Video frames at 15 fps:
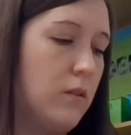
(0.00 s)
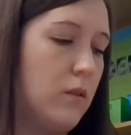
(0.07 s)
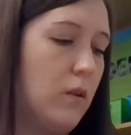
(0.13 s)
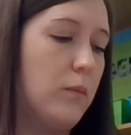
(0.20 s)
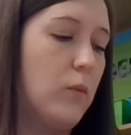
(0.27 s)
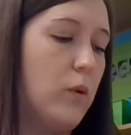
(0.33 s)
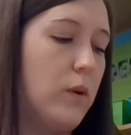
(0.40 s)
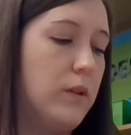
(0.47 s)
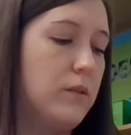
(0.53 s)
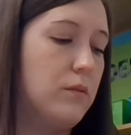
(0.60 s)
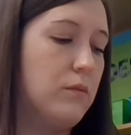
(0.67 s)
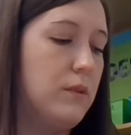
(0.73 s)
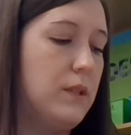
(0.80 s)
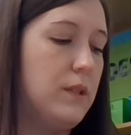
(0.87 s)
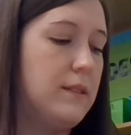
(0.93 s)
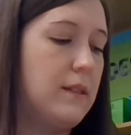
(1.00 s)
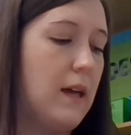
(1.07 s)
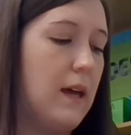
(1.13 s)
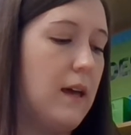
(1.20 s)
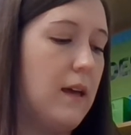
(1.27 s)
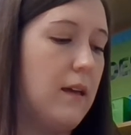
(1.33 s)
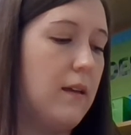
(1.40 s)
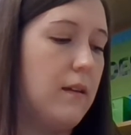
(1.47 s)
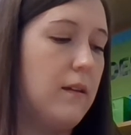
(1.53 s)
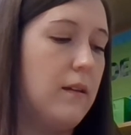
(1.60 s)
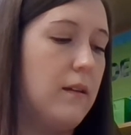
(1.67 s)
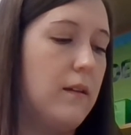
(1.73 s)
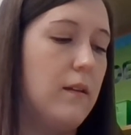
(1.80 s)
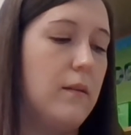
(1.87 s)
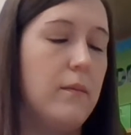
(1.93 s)
So I'm going to reset
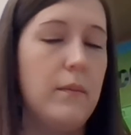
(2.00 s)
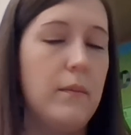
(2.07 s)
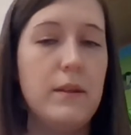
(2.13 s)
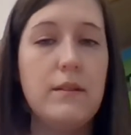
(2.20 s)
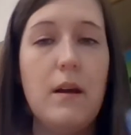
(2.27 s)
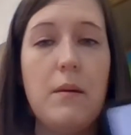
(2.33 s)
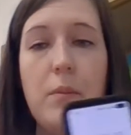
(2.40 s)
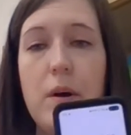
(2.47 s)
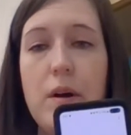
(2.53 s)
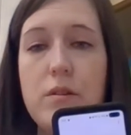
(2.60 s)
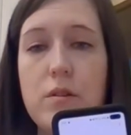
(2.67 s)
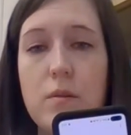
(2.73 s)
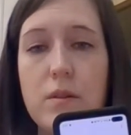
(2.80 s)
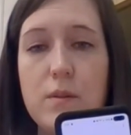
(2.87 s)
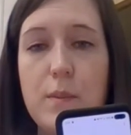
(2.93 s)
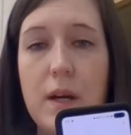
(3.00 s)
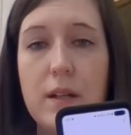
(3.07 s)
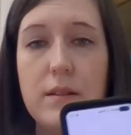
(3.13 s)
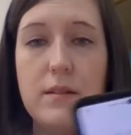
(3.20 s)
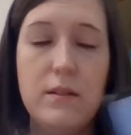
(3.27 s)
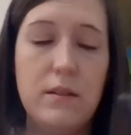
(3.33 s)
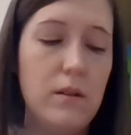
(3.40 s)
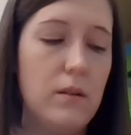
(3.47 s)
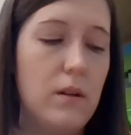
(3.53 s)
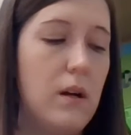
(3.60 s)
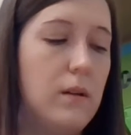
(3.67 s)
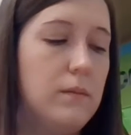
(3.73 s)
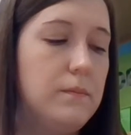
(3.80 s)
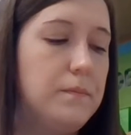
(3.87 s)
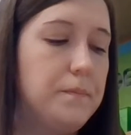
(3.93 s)
my stopwatch so it's back to
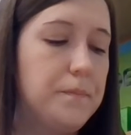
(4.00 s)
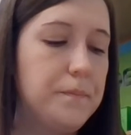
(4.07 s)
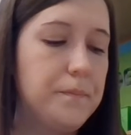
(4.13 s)
0.